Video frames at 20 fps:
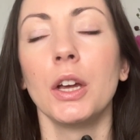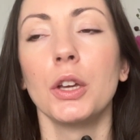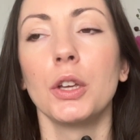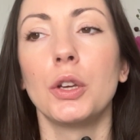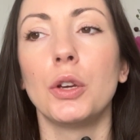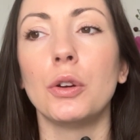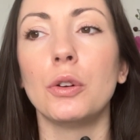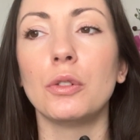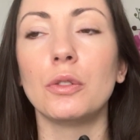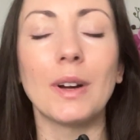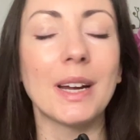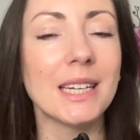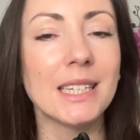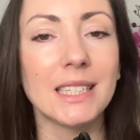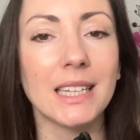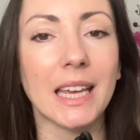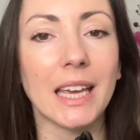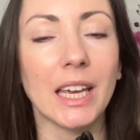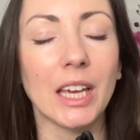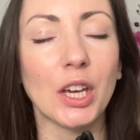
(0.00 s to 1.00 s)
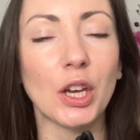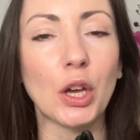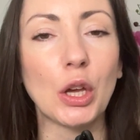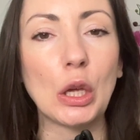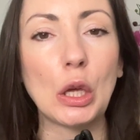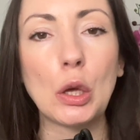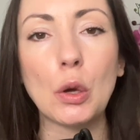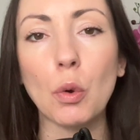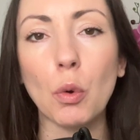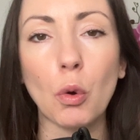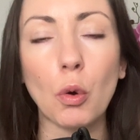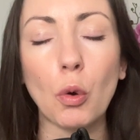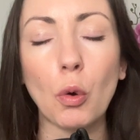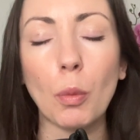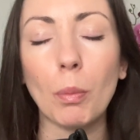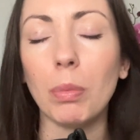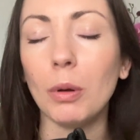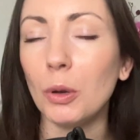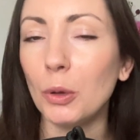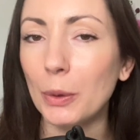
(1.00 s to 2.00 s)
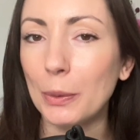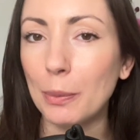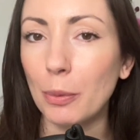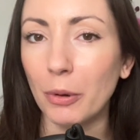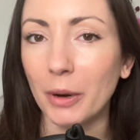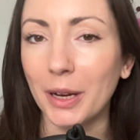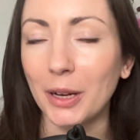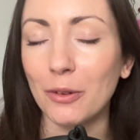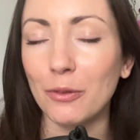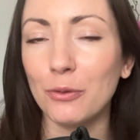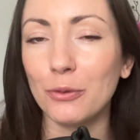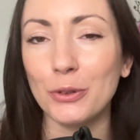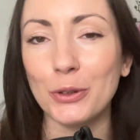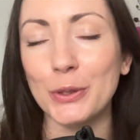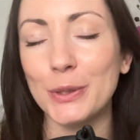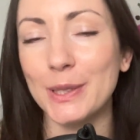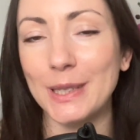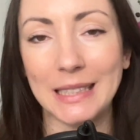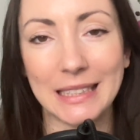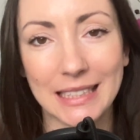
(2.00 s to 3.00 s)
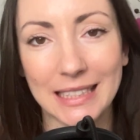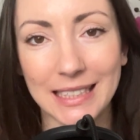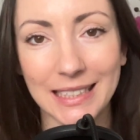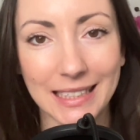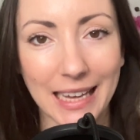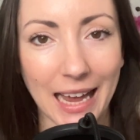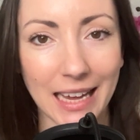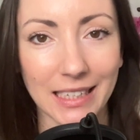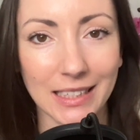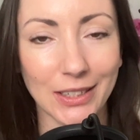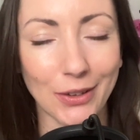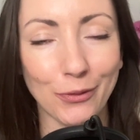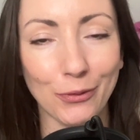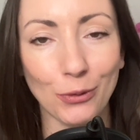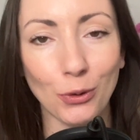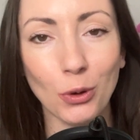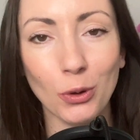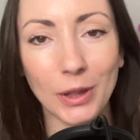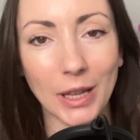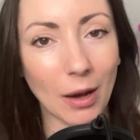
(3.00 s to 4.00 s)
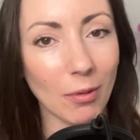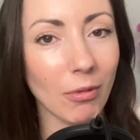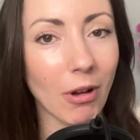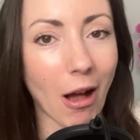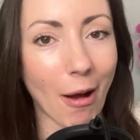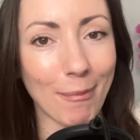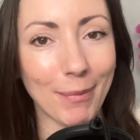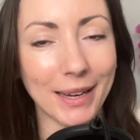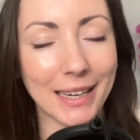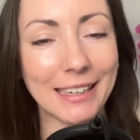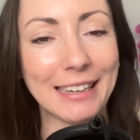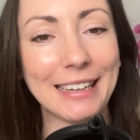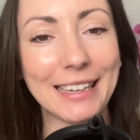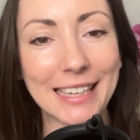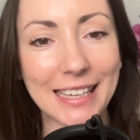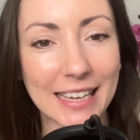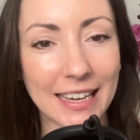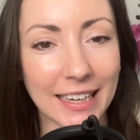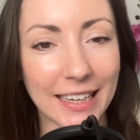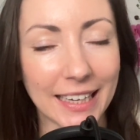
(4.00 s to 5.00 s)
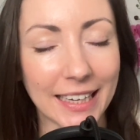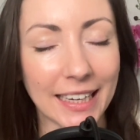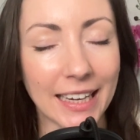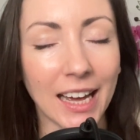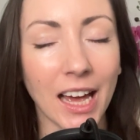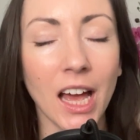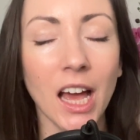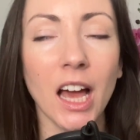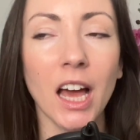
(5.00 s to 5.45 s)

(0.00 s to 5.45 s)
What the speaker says: curating your blueprint for success for the upcoming year,